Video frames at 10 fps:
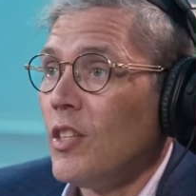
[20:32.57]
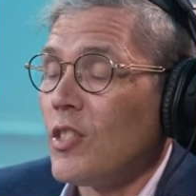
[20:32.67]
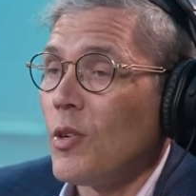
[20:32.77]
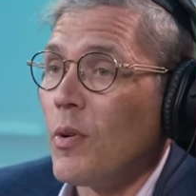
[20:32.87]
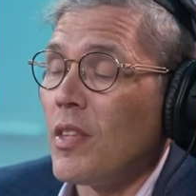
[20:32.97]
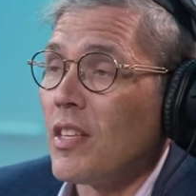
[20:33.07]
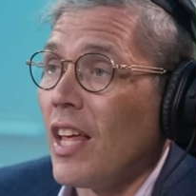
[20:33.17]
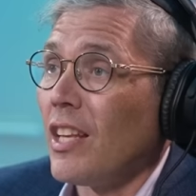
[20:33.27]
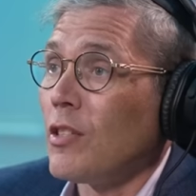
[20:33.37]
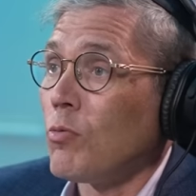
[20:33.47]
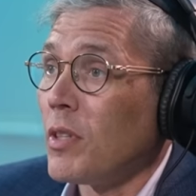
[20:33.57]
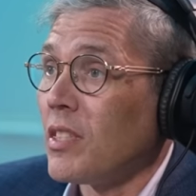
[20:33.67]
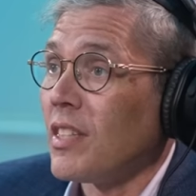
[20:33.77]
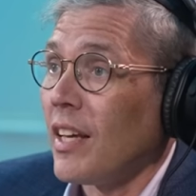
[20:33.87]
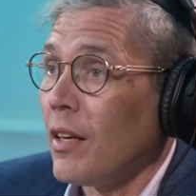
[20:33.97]
So there's a lot of these
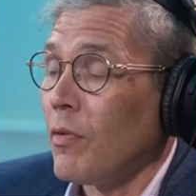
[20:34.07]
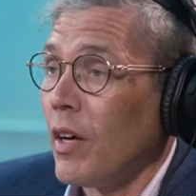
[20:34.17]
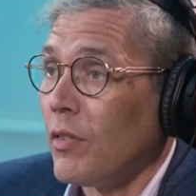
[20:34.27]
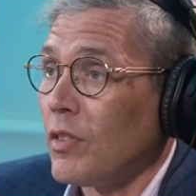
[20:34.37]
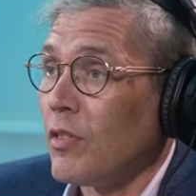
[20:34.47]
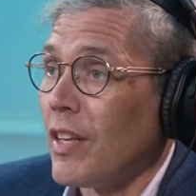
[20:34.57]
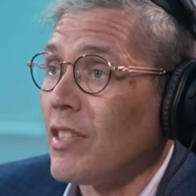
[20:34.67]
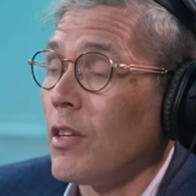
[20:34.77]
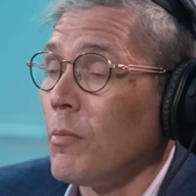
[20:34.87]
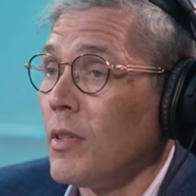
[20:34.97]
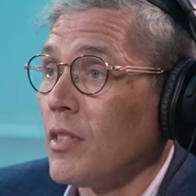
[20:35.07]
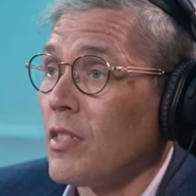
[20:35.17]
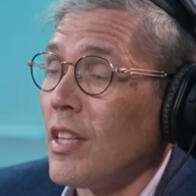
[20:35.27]
risks that get involved. So that's not your business.